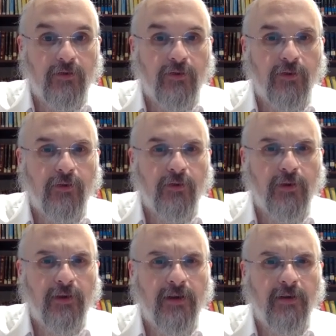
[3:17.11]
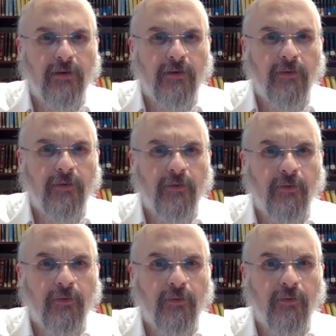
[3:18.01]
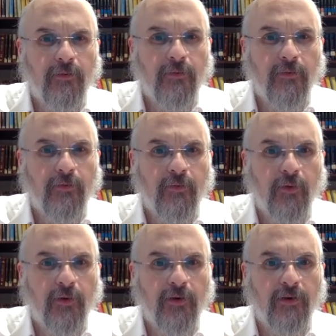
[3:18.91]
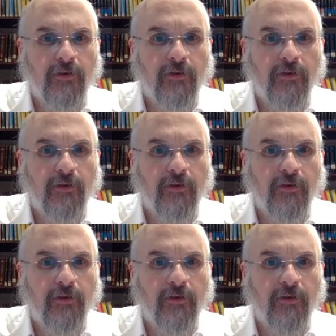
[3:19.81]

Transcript: 2, 3, 4,